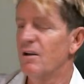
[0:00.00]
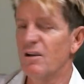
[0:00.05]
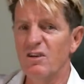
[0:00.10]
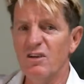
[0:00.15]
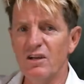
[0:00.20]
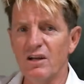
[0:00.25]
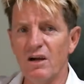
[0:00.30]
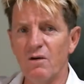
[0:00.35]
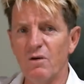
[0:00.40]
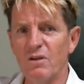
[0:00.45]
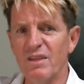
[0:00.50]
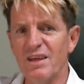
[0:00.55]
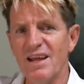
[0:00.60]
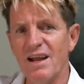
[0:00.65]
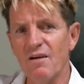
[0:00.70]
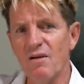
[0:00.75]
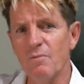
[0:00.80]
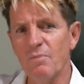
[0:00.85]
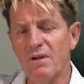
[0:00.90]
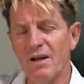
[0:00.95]
You know, on the
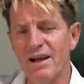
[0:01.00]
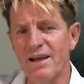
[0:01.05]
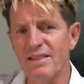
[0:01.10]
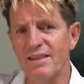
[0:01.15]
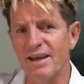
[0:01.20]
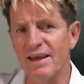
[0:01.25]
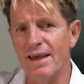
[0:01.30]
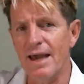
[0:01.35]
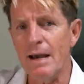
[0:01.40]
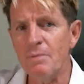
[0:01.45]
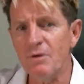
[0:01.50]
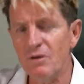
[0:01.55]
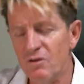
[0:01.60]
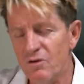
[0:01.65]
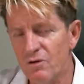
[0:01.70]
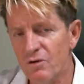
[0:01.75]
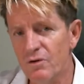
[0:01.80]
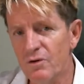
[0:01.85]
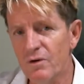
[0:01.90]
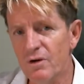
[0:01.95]
aeroplane, the cabin
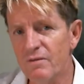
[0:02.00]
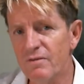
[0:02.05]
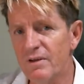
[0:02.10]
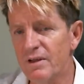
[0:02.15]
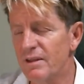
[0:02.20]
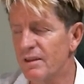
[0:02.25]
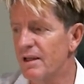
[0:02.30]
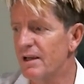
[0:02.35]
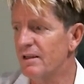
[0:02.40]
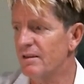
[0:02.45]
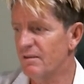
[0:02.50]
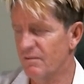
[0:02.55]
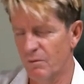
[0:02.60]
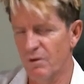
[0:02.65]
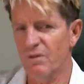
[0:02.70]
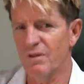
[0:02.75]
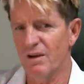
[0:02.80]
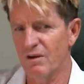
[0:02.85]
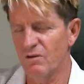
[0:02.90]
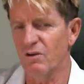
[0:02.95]
crew, I think
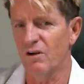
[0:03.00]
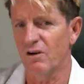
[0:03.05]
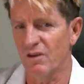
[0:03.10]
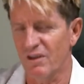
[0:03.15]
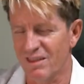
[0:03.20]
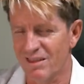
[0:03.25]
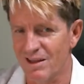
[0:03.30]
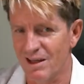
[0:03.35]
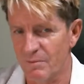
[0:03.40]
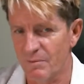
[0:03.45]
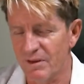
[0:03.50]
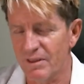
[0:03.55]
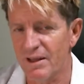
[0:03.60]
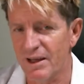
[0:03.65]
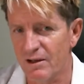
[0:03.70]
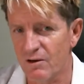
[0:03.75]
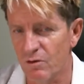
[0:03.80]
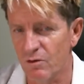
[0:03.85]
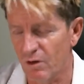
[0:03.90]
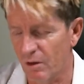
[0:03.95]
not I think, but
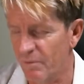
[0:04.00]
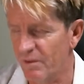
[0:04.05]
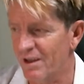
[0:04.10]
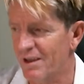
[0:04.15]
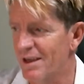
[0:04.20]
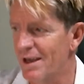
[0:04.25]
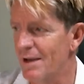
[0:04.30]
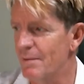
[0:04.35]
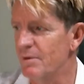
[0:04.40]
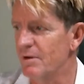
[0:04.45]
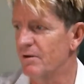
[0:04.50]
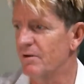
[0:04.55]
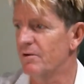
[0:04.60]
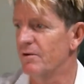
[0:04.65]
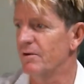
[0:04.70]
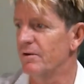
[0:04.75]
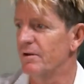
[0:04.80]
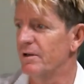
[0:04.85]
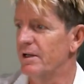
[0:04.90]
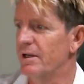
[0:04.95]
they call them the cabin
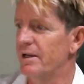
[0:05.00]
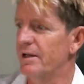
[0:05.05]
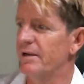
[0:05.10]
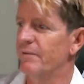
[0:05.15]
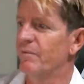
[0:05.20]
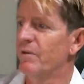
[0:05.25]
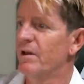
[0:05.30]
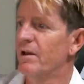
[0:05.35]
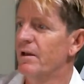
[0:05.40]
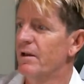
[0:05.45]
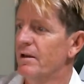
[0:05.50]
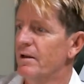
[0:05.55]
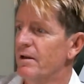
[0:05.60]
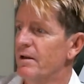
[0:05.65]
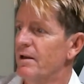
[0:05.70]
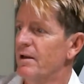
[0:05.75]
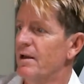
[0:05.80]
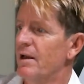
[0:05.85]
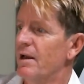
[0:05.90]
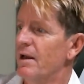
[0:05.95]
crew, yeah.
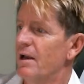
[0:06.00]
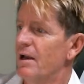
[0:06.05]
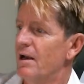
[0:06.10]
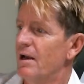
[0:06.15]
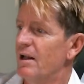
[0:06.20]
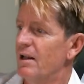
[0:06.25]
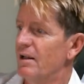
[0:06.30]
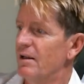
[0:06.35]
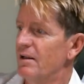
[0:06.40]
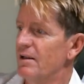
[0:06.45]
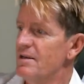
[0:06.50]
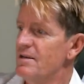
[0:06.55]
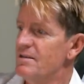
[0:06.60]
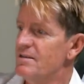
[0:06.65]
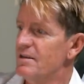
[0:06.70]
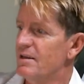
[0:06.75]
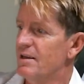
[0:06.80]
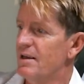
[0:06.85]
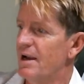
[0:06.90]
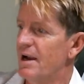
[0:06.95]

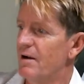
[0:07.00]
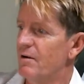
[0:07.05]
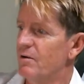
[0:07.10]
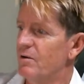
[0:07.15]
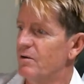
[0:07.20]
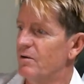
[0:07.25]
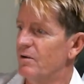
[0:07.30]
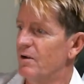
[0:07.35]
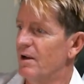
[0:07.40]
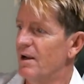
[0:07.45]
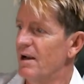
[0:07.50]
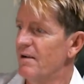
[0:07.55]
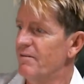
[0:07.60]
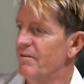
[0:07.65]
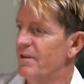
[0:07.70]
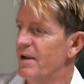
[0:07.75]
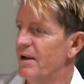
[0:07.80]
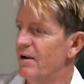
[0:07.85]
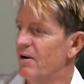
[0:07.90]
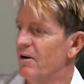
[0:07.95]
Lisa Carroll,
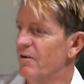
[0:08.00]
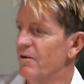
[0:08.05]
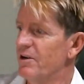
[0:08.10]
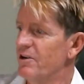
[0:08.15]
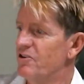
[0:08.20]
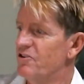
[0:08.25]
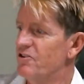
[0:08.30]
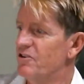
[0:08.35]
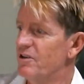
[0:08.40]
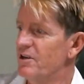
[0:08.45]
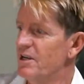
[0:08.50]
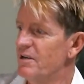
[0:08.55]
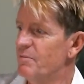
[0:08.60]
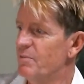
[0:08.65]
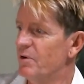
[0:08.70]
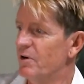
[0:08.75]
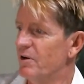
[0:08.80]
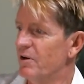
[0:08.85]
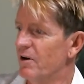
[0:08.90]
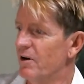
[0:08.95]
love that orange
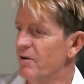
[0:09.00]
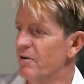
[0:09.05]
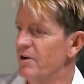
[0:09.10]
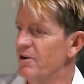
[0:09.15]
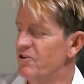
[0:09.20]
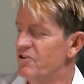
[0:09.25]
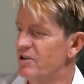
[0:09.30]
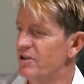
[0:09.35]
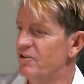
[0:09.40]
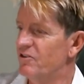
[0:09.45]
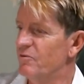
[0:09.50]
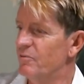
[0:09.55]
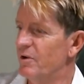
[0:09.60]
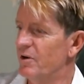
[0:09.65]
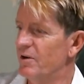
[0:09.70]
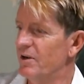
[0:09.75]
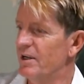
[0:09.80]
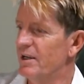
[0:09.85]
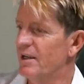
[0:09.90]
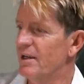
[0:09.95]
teapot. Orange is
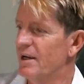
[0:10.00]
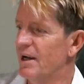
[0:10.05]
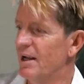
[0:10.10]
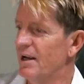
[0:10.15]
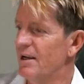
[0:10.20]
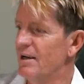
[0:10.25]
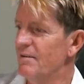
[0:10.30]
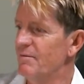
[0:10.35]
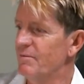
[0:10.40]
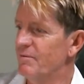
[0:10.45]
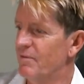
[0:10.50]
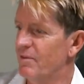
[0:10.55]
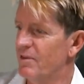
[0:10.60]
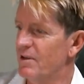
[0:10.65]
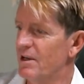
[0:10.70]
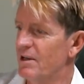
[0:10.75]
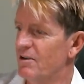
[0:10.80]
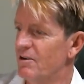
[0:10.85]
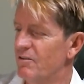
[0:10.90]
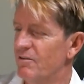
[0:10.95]
my colour.
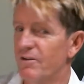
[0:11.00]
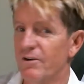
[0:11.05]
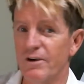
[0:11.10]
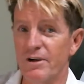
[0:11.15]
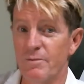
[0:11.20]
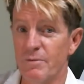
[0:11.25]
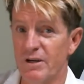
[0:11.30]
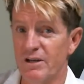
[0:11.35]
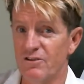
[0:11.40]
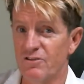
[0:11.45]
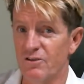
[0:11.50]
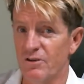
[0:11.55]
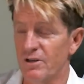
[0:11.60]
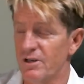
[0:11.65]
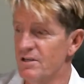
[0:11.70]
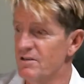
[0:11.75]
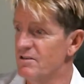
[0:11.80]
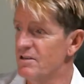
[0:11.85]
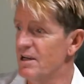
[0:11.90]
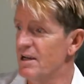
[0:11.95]
Thank you very much,
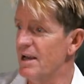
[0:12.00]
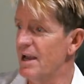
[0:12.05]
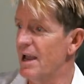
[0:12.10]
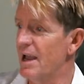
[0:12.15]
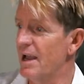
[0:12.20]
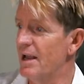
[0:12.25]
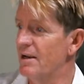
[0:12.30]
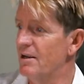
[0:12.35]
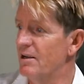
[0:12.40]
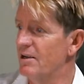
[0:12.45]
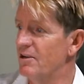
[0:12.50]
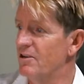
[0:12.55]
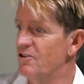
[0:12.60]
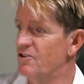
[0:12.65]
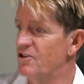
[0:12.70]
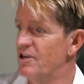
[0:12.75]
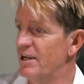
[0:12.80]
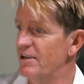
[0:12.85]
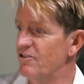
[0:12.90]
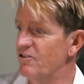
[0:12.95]
Lisa. And
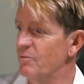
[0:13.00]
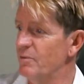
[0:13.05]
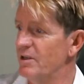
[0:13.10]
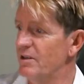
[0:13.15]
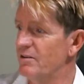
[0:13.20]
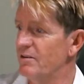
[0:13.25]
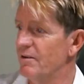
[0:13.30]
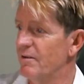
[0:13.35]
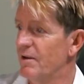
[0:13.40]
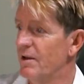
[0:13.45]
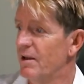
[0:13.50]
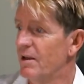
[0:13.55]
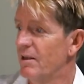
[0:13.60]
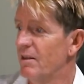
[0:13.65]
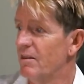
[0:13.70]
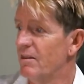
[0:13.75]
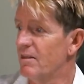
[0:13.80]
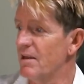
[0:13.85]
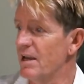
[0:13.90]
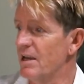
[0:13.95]
Jesmet,
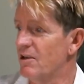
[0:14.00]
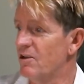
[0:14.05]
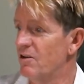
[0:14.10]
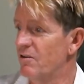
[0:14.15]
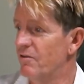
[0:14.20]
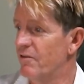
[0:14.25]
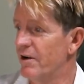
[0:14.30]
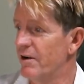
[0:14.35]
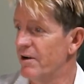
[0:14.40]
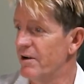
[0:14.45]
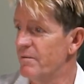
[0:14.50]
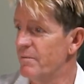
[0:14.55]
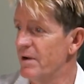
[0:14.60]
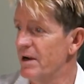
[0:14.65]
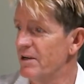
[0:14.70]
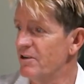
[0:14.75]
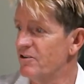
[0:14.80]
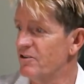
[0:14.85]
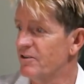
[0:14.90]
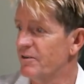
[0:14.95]
thank you very
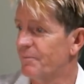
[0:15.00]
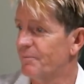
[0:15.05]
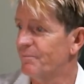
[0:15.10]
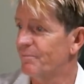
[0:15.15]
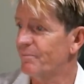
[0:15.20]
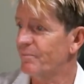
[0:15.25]
much.